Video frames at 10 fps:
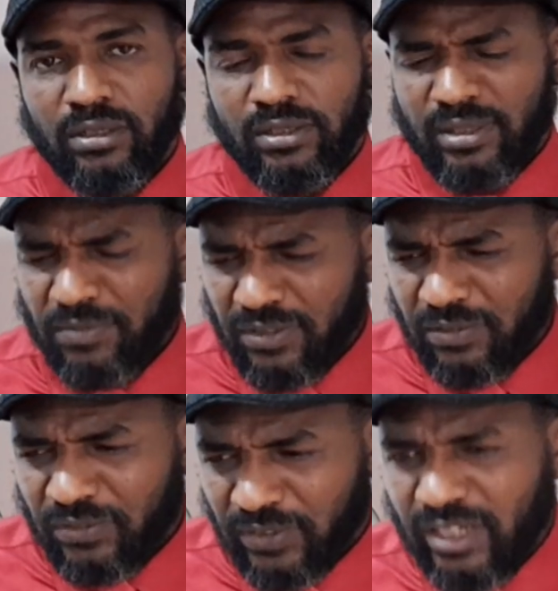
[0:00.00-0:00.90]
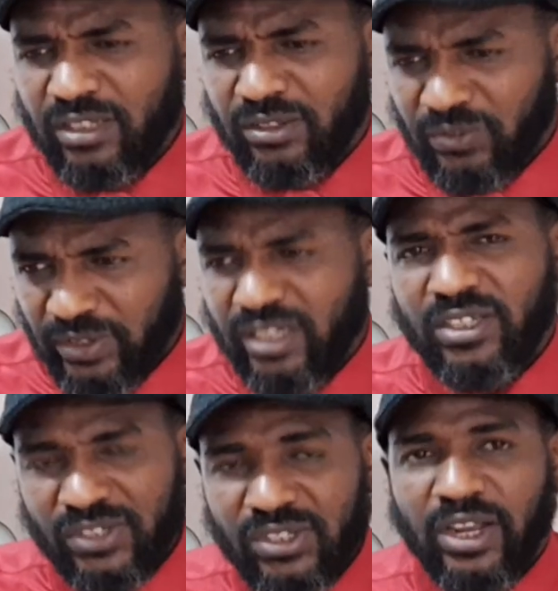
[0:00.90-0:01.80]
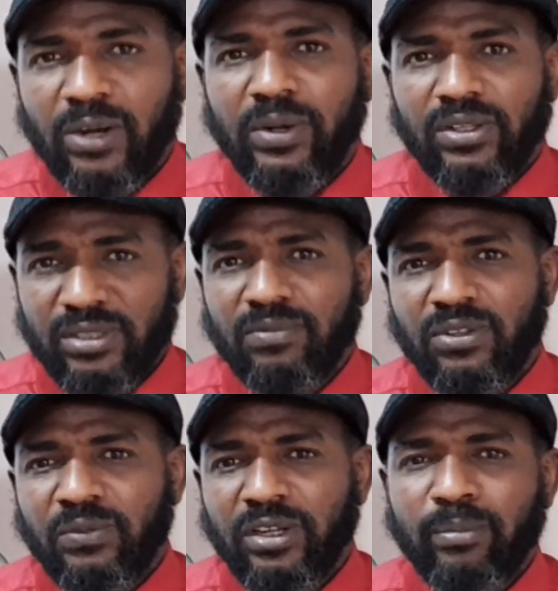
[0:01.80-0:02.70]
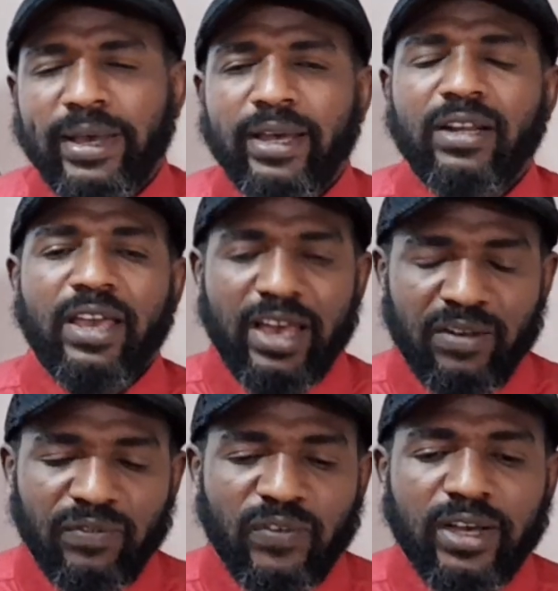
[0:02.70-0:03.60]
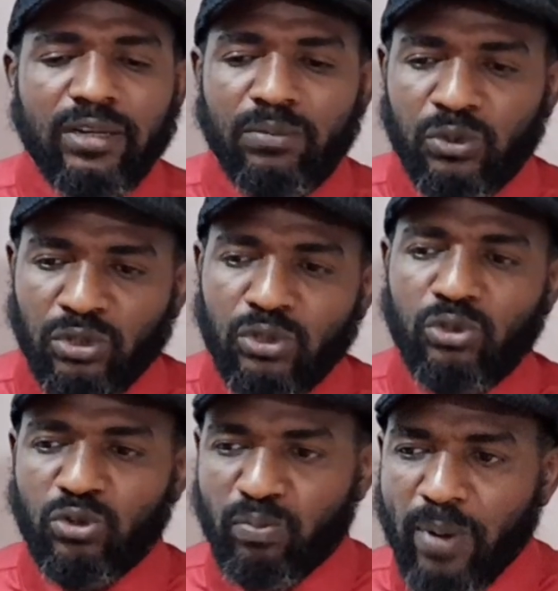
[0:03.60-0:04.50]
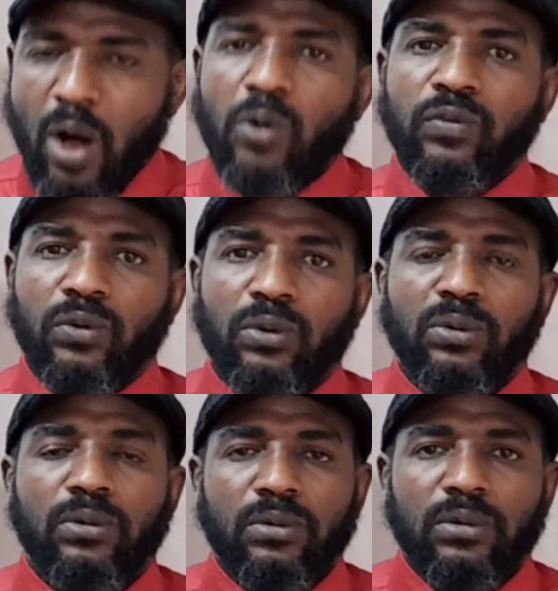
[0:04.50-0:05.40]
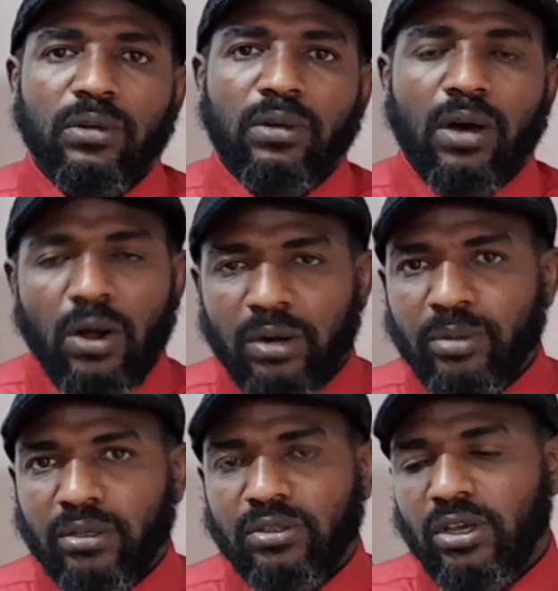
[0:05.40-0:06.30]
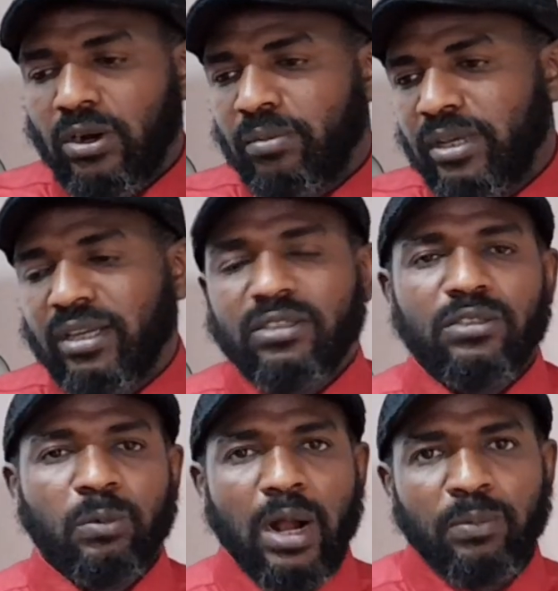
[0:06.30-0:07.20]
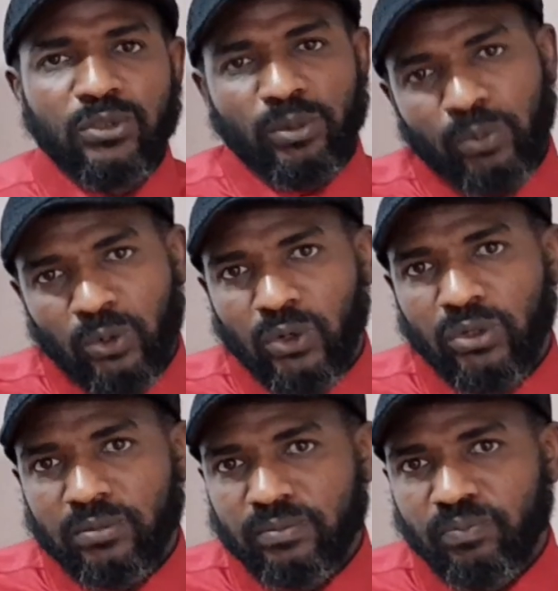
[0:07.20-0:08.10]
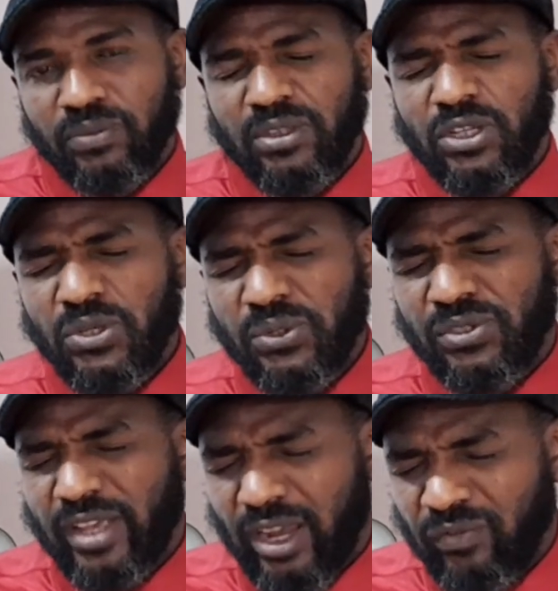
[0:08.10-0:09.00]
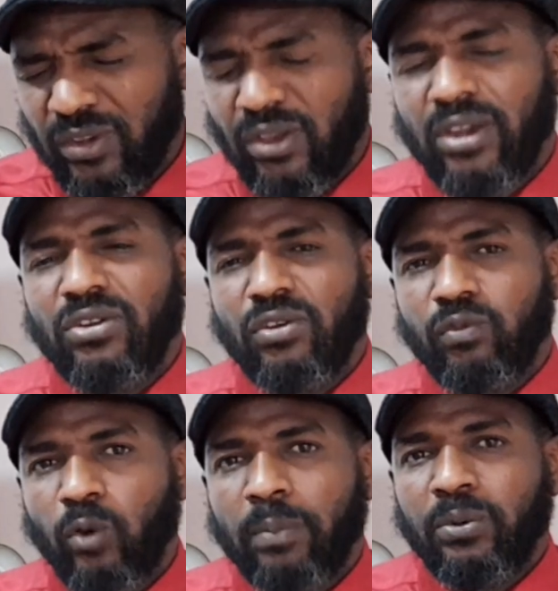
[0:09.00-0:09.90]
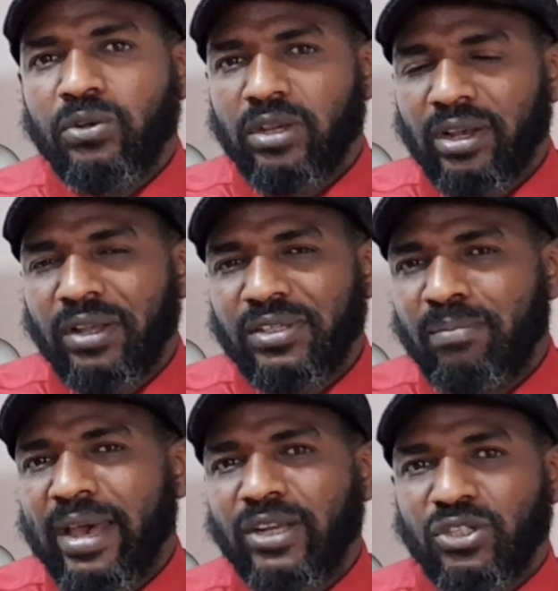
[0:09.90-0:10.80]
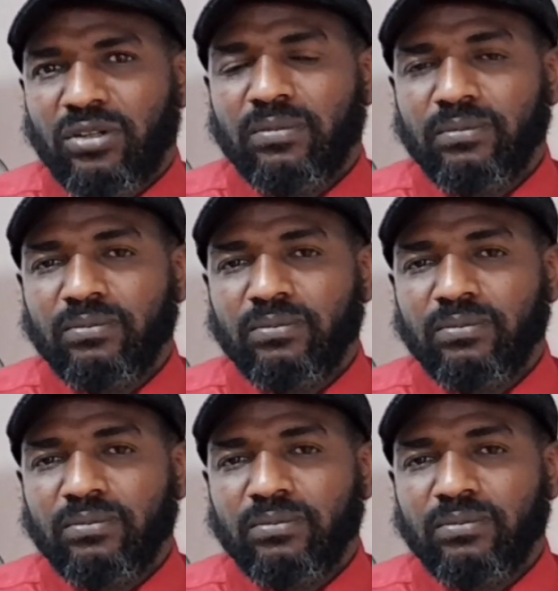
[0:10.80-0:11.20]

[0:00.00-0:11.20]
something really, really scary and something really bad. A fight between two powerful army, the army and the rebel support. They used every kind of weapon you guys imagine.